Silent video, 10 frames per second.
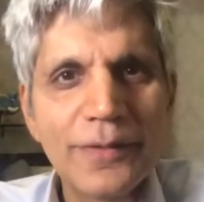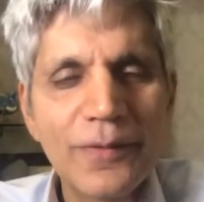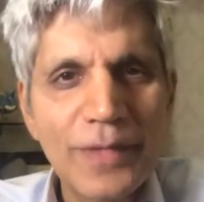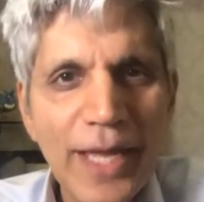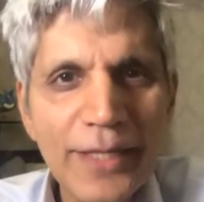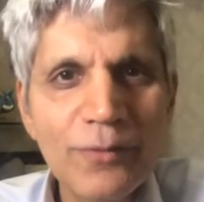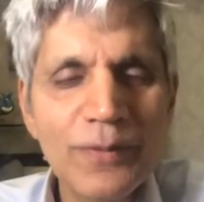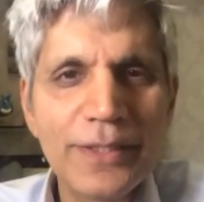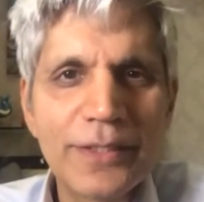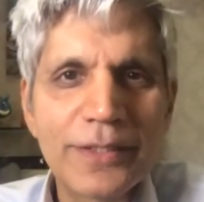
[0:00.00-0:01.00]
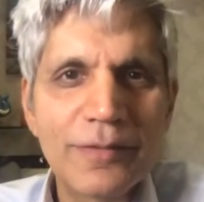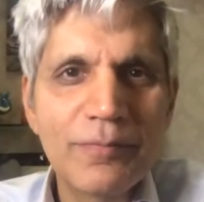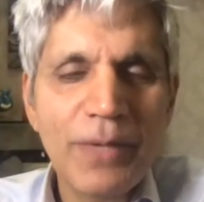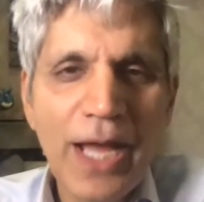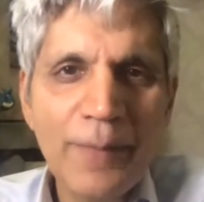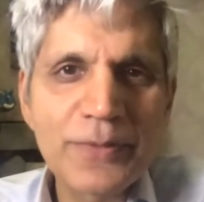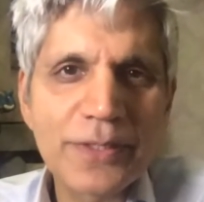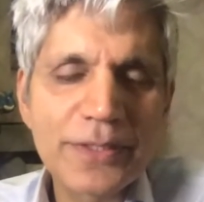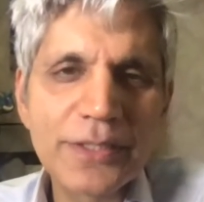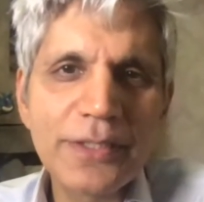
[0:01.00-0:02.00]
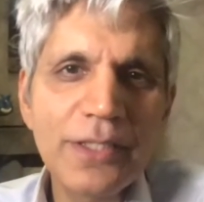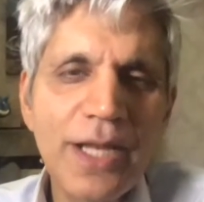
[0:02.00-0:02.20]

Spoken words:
than with perhaps certain